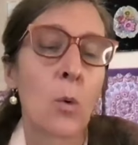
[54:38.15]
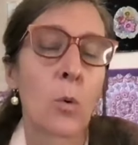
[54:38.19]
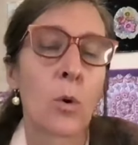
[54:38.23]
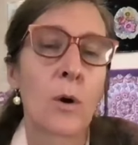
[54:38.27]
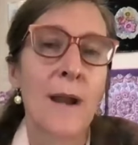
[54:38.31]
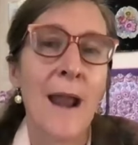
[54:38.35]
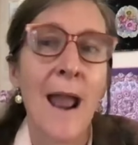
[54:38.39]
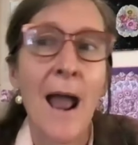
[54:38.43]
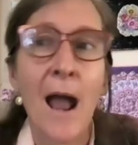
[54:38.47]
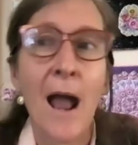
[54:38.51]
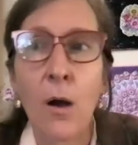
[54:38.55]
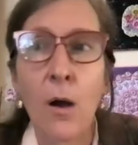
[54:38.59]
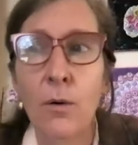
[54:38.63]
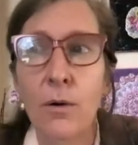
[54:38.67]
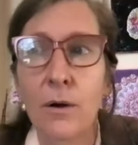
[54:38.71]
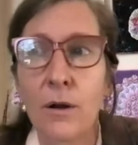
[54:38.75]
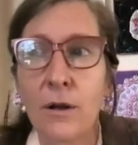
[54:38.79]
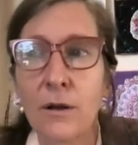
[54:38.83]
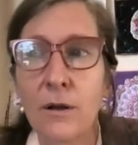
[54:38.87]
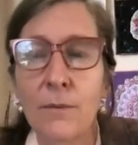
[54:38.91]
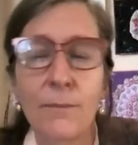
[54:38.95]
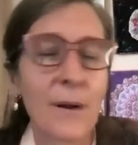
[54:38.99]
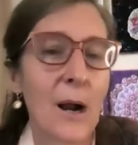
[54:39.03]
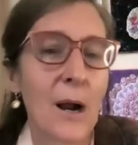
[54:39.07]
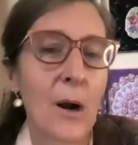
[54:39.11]
We're
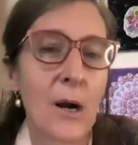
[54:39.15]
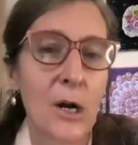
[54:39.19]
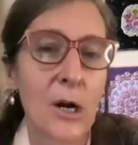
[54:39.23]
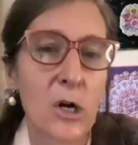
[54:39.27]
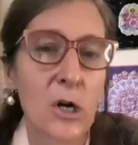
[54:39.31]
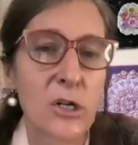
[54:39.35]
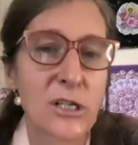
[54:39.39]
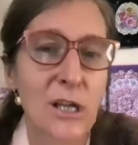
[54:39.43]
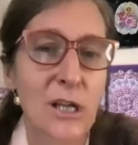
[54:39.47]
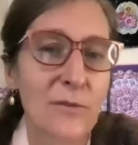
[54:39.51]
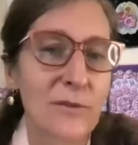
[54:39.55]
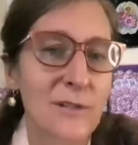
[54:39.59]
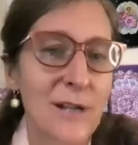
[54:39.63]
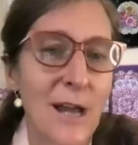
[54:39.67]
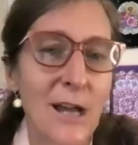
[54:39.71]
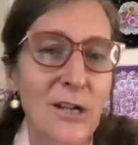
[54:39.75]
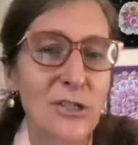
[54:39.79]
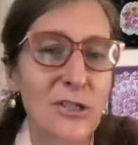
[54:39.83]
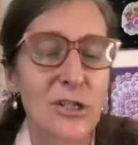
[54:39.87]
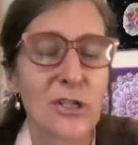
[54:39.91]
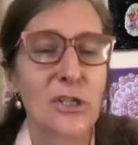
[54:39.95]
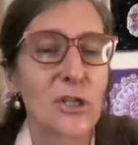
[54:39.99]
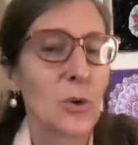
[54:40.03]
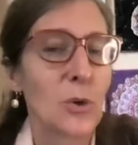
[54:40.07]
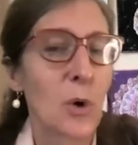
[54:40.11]
now comparing ourselves
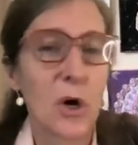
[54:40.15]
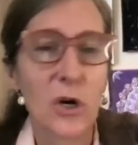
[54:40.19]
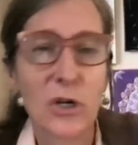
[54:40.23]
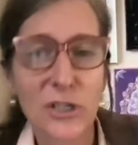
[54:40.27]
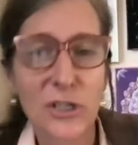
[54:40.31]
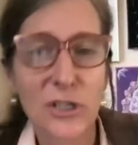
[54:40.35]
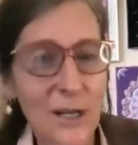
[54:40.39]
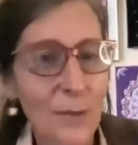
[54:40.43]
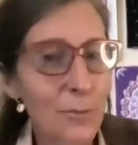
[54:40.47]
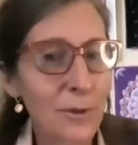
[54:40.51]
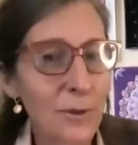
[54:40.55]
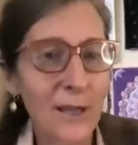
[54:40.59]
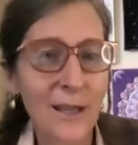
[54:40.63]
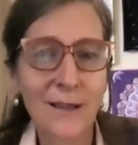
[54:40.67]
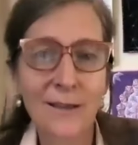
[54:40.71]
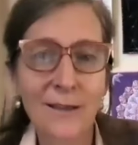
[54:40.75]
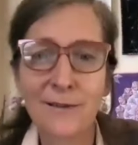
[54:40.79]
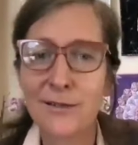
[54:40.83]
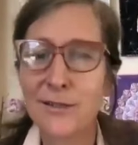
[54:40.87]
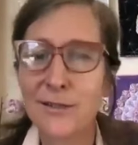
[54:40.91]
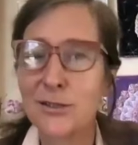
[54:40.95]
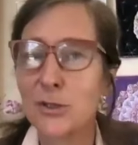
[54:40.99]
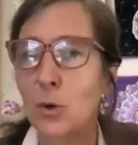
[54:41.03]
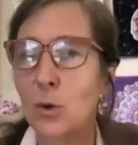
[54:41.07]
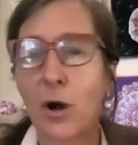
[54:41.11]
not just to our
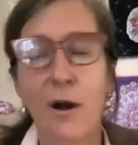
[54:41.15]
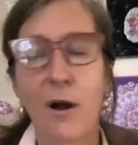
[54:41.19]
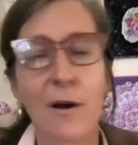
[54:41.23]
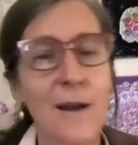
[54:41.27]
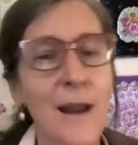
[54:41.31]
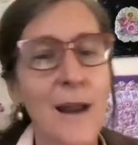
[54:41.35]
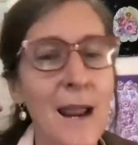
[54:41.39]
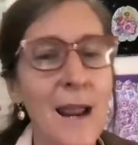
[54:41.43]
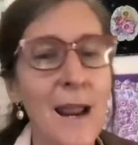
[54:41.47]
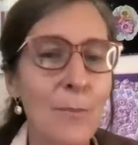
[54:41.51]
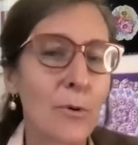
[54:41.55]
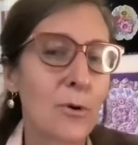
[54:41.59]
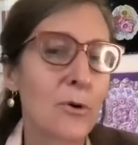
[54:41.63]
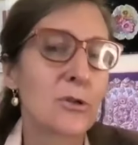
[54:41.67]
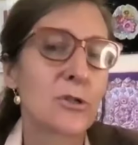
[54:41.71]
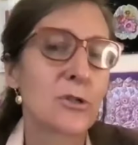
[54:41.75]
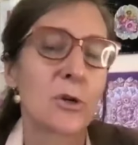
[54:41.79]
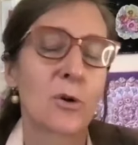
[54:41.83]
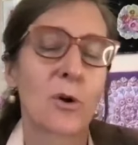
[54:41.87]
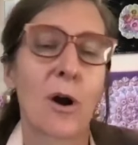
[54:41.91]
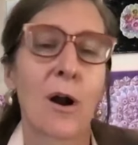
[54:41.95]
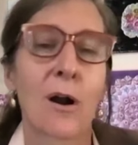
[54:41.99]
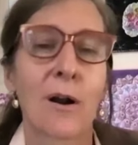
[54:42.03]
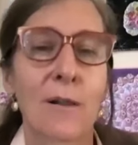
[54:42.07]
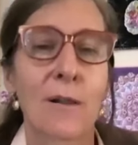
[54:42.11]
siblings or our
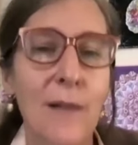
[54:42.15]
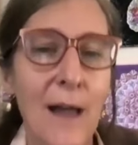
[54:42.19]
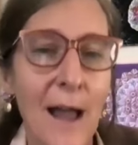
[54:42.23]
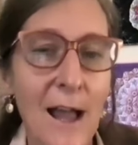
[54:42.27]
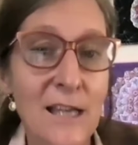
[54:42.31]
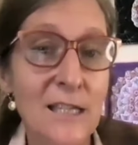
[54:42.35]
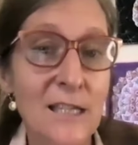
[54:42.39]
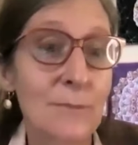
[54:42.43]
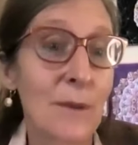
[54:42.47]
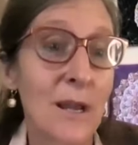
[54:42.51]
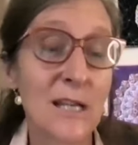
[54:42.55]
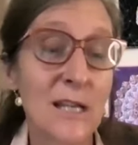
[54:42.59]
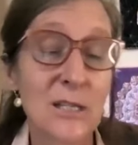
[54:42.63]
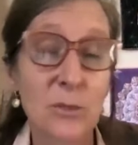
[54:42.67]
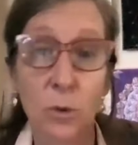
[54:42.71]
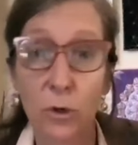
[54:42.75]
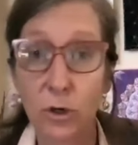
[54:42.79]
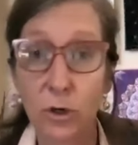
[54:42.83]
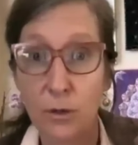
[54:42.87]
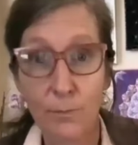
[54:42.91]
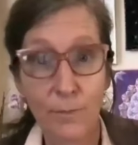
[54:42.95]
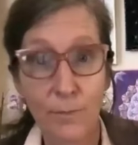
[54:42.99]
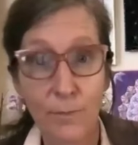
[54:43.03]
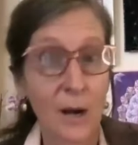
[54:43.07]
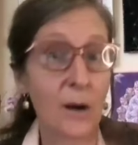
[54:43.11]
neighbors or our classmates,
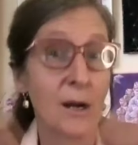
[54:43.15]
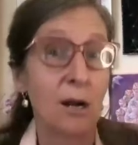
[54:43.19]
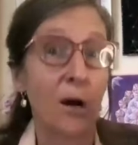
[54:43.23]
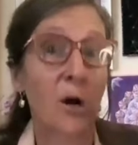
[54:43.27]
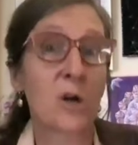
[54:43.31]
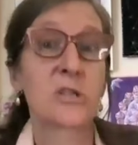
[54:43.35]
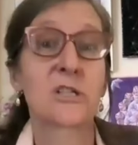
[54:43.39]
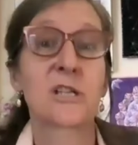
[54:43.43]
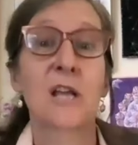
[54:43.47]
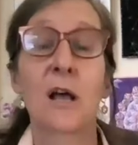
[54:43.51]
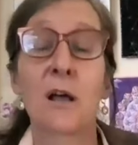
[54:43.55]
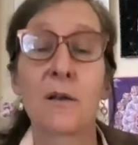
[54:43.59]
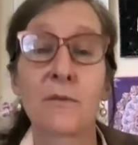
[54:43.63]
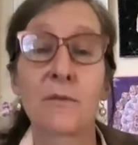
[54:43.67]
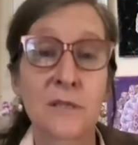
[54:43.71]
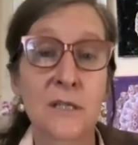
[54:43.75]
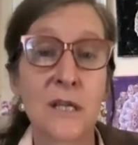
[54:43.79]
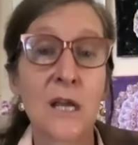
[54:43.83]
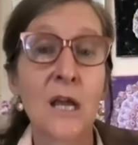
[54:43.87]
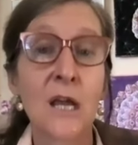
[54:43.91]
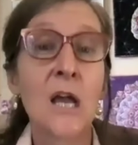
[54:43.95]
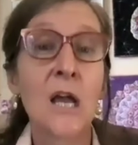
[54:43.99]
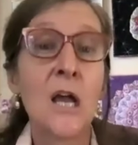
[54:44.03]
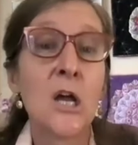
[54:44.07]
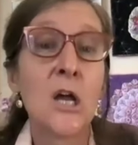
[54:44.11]
we're comparing
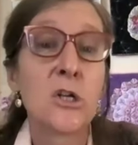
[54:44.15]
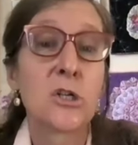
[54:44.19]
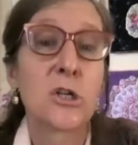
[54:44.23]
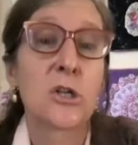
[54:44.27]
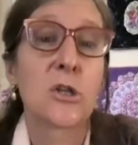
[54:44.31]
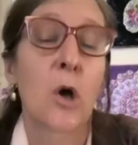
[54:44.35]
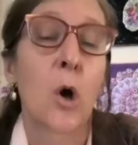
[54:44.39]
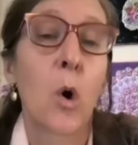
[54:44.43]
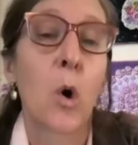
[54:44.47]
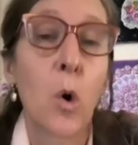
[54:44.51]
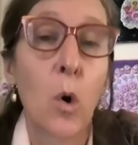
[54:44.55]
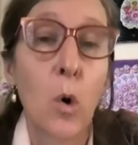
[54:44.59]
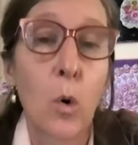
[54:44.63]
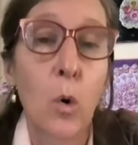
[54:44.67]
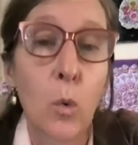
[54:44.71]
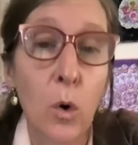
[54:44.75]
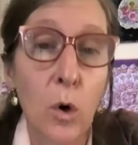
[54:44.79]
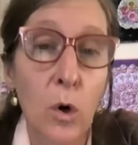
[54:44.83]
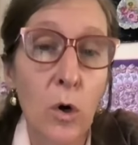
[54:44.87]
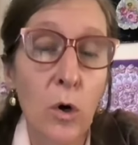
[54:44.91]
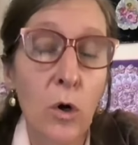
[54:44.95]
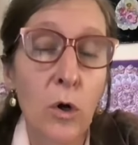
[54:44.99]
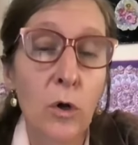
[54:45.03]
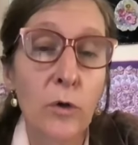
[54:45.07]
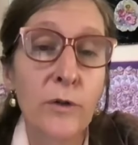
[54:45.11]
ourselves to the whole
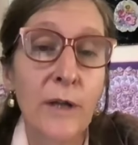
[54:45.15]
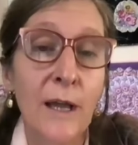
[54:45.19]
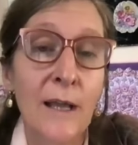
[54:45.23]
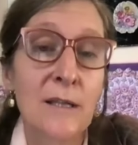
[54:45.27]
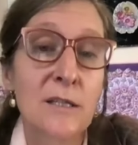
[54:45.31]
world.